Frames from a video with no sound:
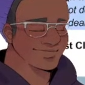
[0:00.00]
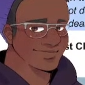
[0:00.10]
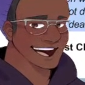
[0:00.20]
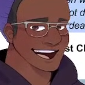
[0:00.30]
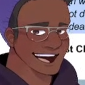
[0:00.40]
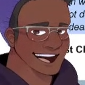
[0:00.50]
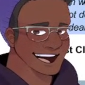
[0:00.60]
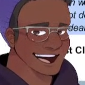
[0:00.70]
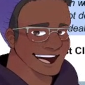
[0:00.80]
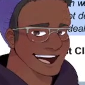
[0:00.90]
But I do
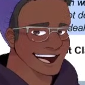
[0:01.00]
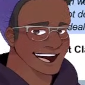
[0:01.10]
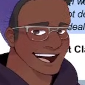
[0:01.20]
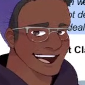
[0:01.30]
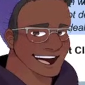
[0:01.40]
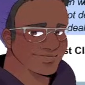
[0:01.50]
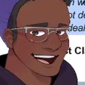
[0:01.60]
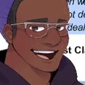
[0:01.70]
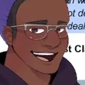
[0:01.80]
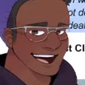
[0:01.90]
know that like
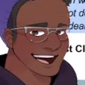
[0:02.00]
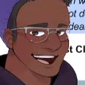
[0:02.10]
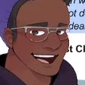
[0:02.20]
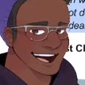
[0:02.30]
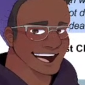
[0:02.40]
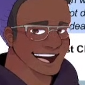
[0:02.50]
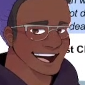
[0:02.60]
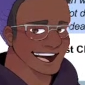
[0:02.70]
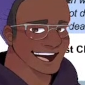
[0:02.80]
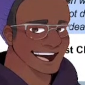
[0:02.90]
if they never
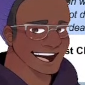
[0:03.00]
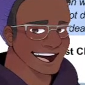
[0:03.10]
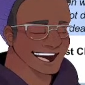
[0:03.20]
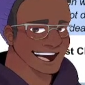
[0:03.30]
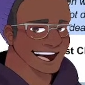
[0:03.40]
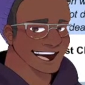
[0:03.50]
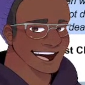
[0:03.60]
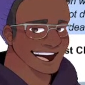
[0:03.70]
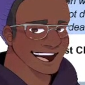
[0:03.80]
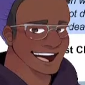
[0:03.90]
exercise them, that they
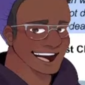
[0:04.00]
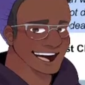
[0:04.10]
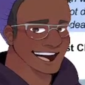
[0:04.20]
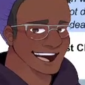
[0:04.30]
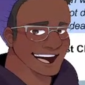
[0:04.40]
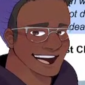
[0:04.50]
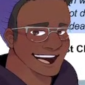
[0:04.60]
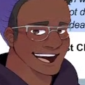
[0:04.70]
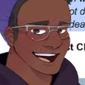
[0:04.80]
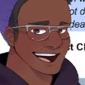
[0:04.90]
expire sometime
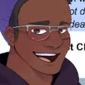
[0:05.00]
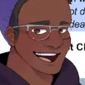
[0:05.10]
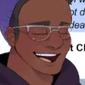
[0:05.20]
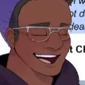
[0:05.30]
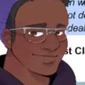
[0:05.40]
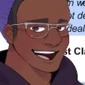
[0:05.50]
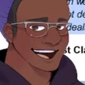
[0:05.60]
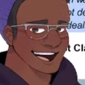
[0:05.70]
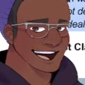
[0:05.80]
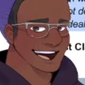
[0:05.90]
after your
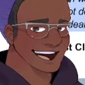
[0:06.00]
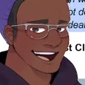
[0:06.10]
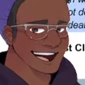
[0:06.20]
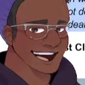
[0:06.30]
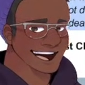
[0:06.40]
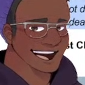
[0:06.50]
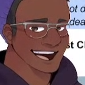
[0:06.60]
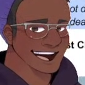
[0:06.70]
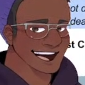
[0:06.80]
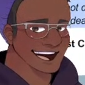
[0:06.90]
last episode is
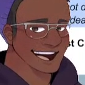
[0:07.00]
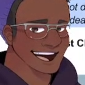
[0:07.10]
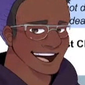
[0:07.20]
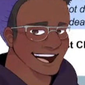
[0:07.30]
over.